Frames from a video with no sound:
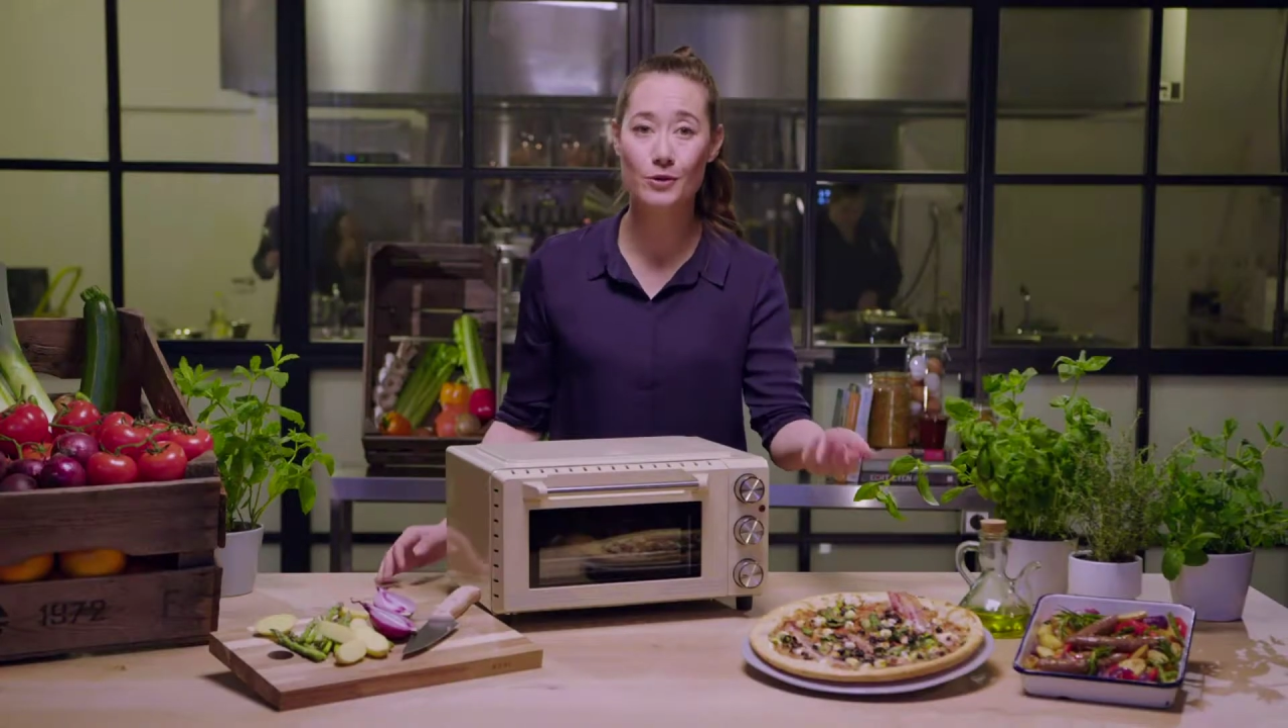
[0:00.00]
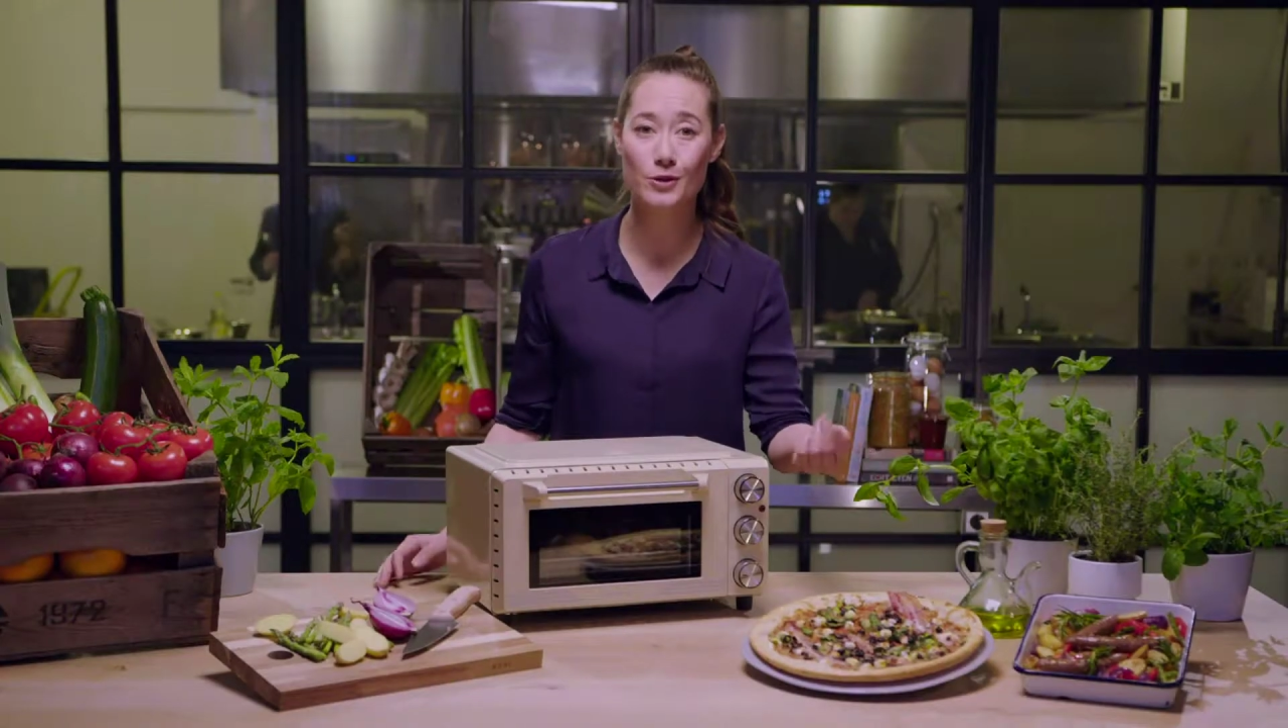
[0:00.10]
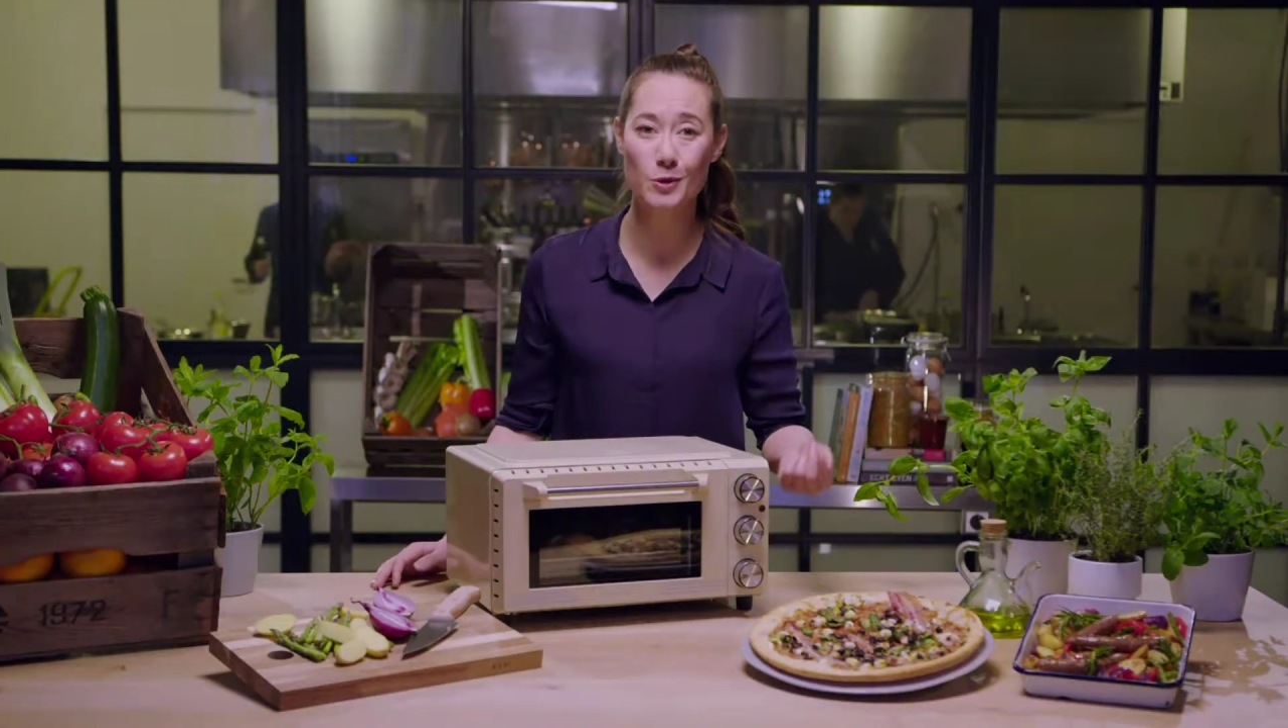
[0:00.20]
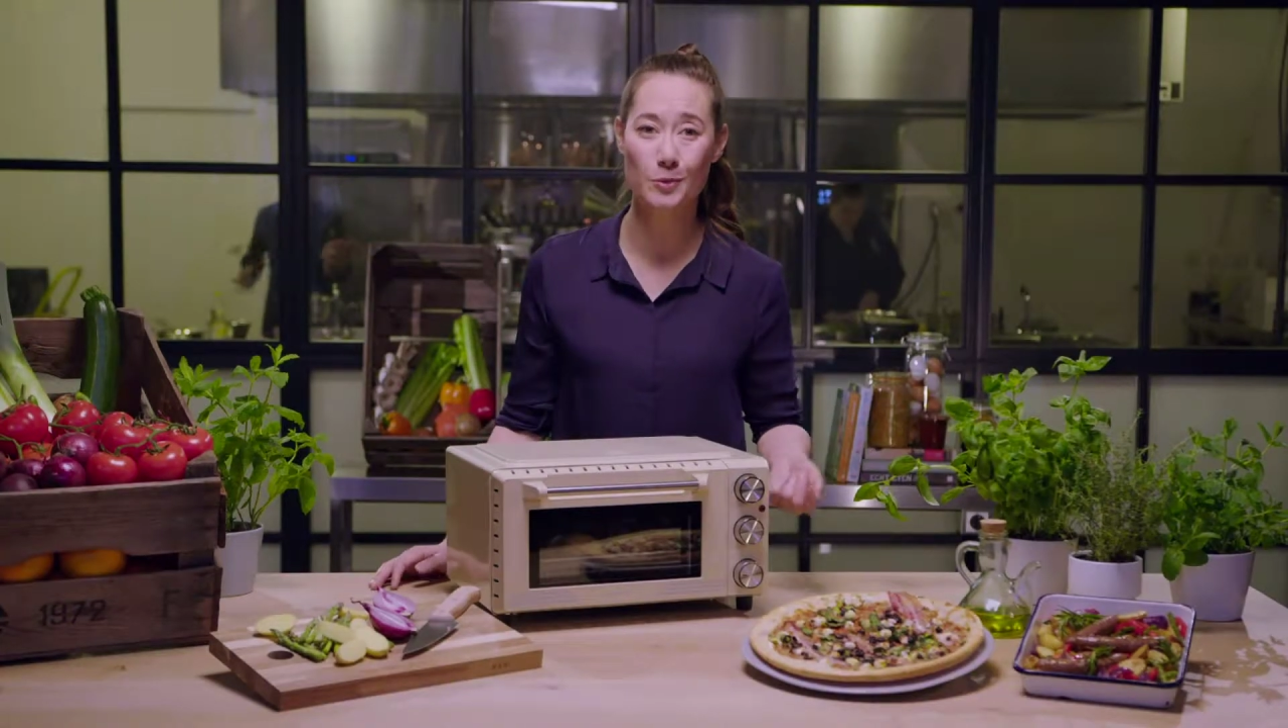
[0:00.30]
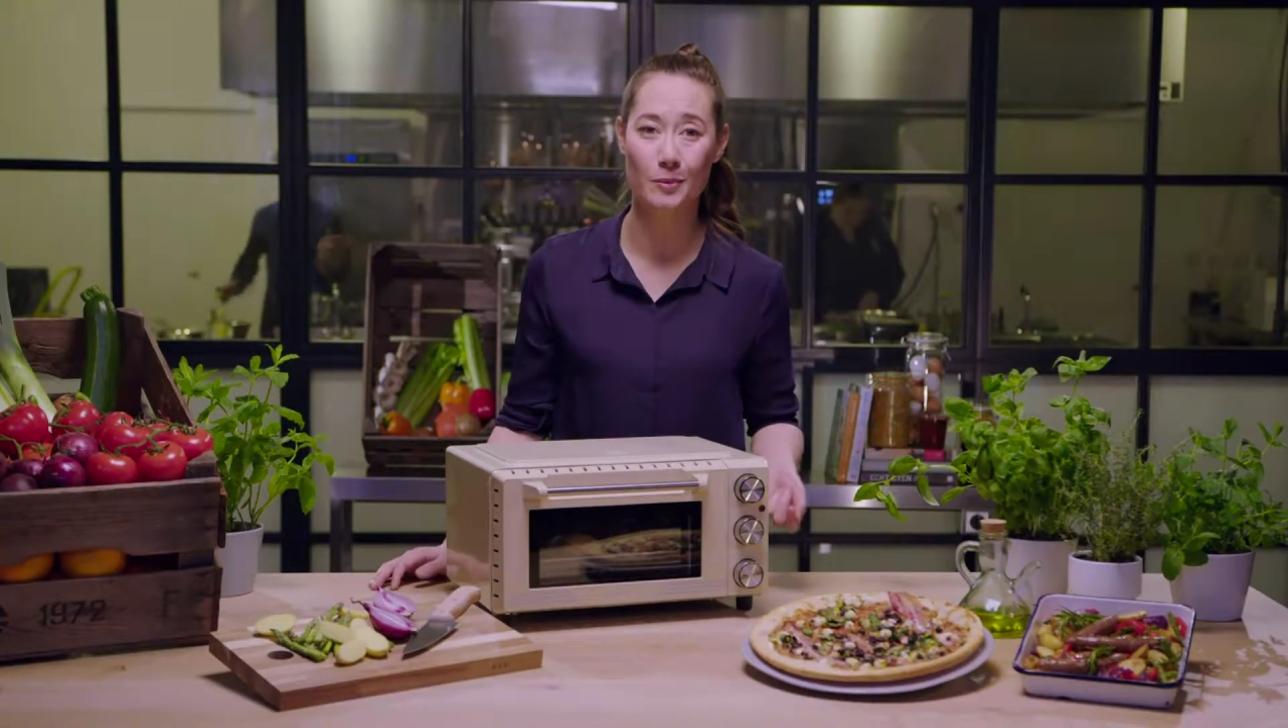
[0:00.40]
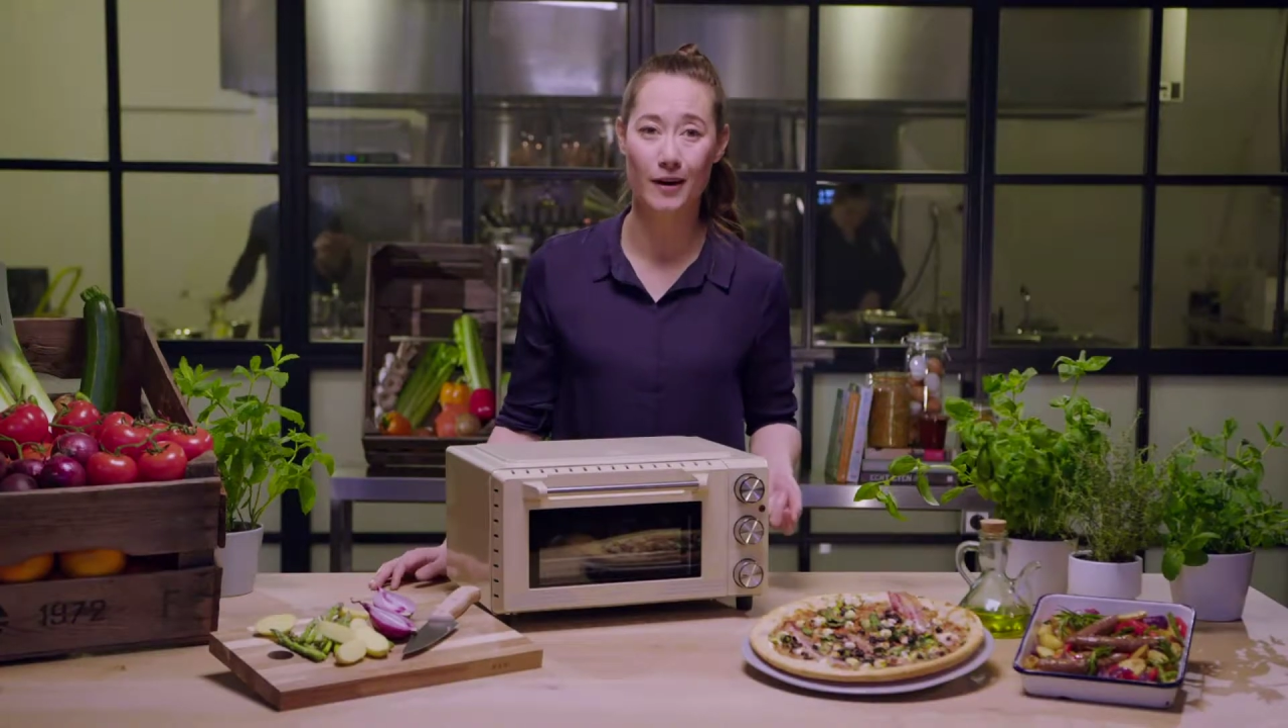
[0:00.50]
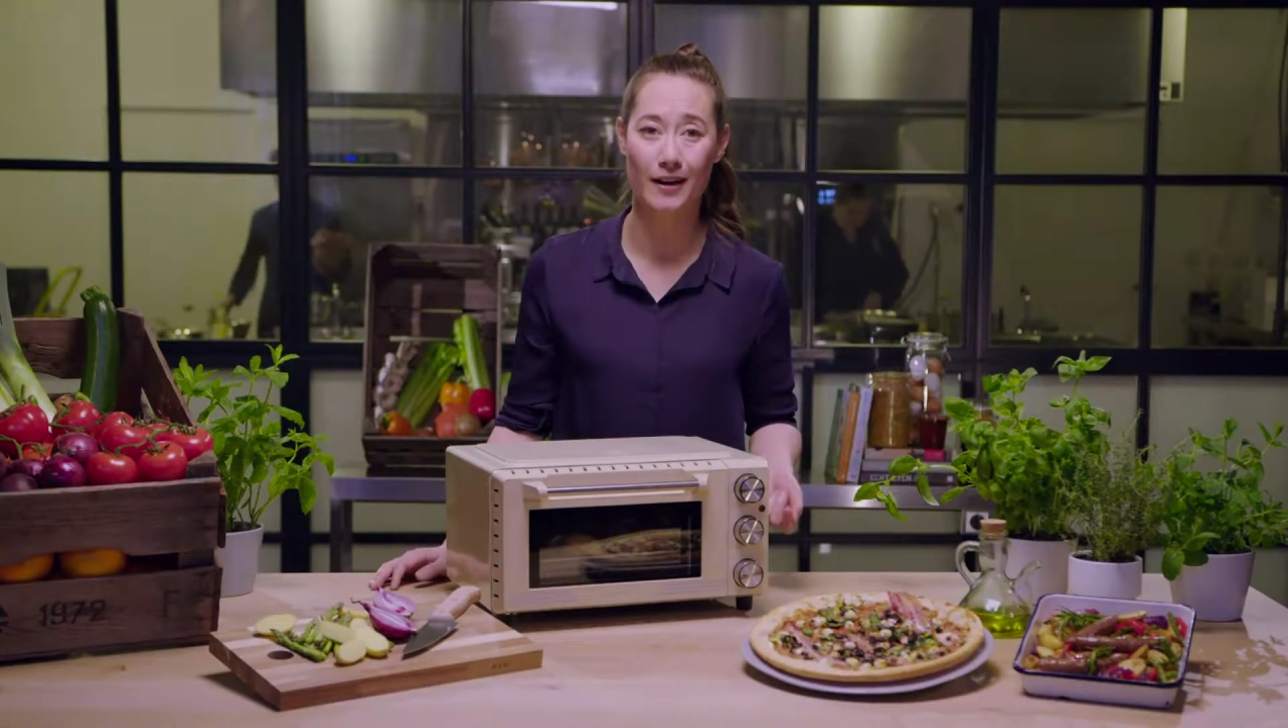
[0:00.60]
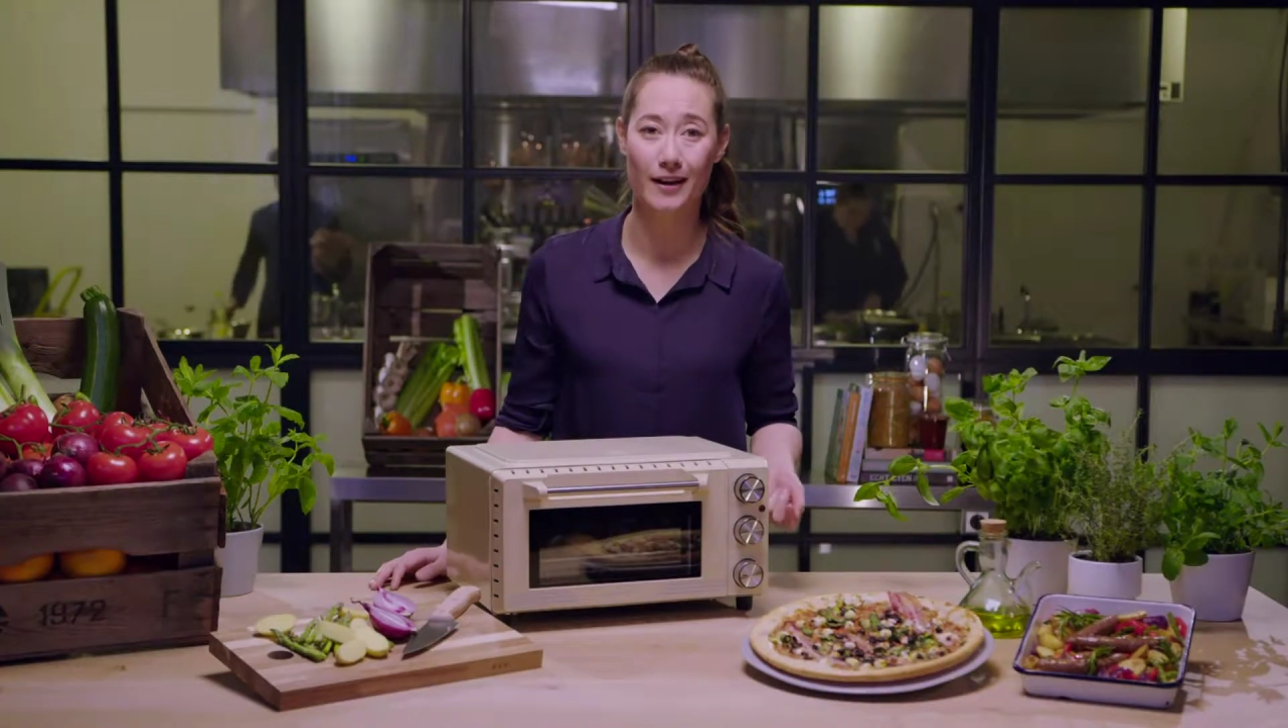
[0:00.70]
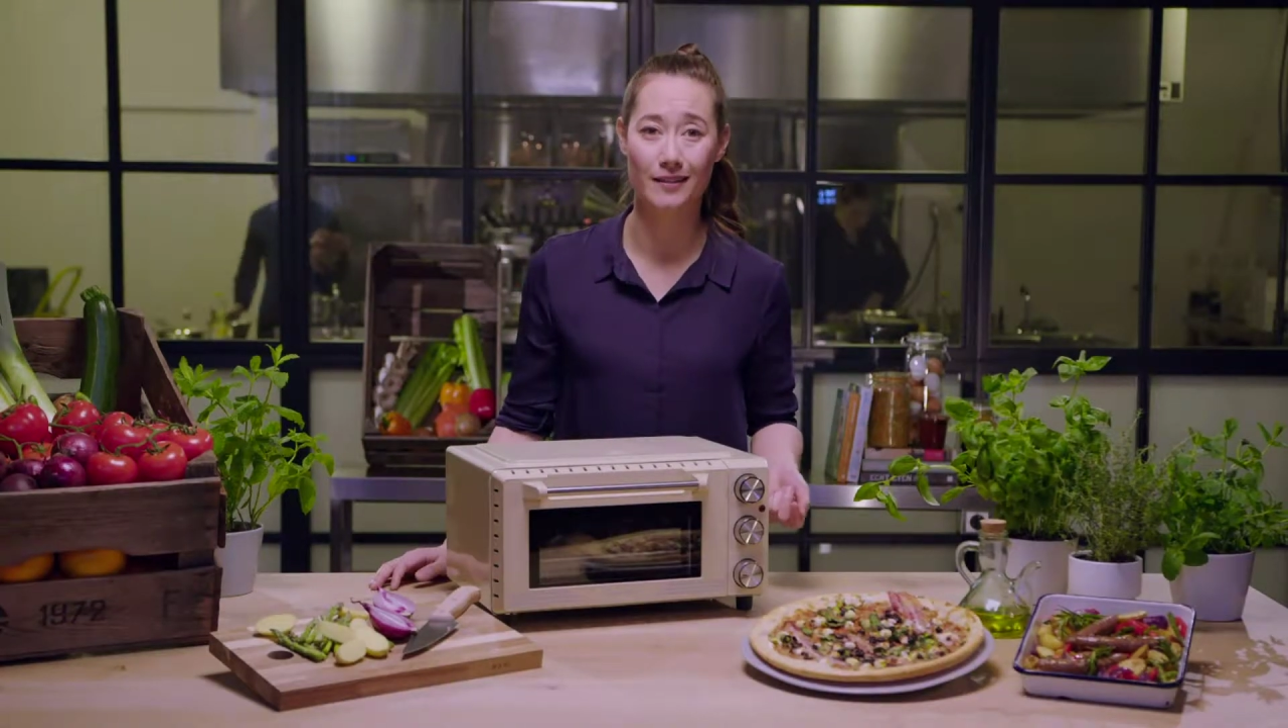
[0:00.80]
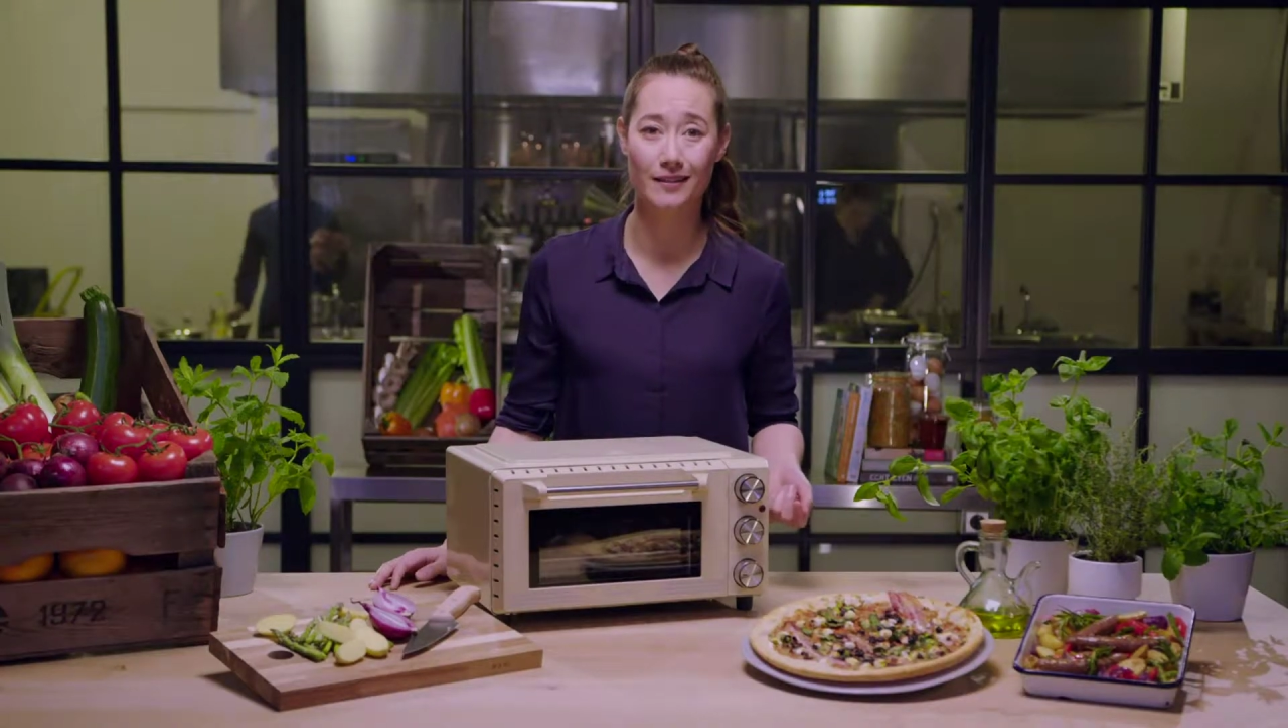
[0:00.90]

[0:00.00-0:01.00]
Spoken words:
supermarket.